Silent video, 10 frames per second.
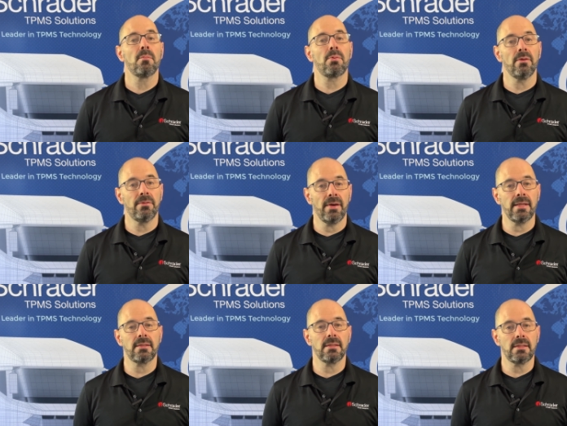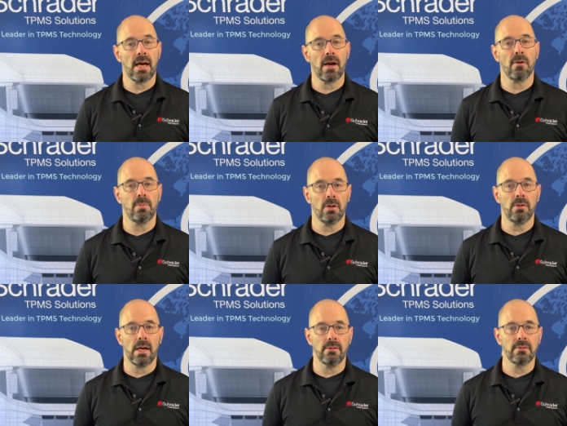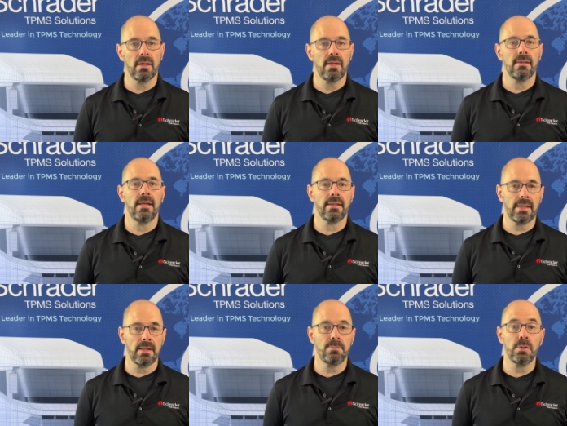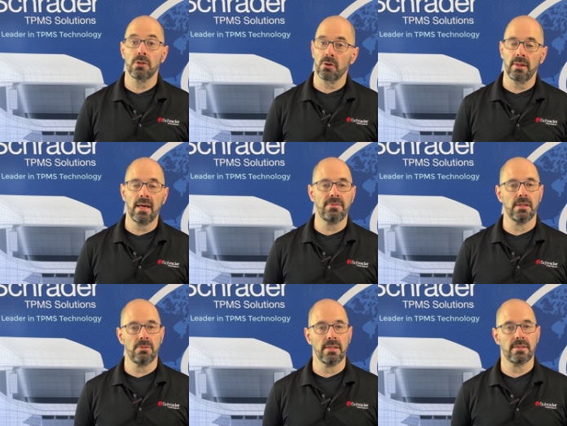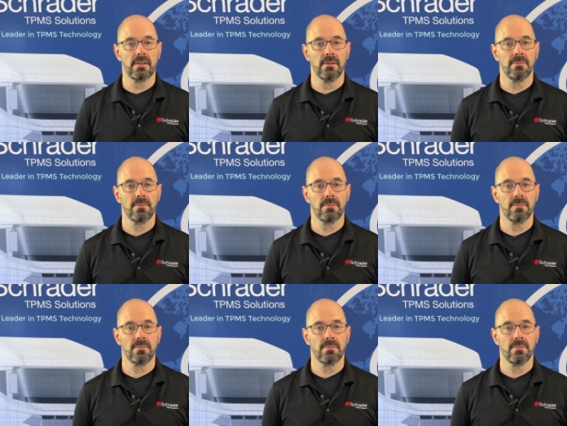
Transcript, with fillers: prevent tire blowout that can put your life at risk.